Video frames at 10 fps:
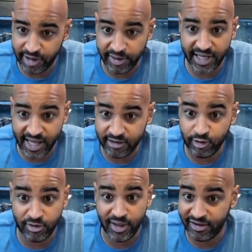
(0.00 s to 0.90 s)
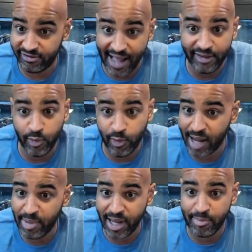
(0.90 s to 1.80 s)
And I'm going to get into exactly what I
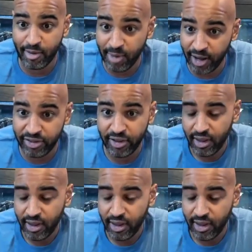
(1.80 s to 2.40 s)
pay per month.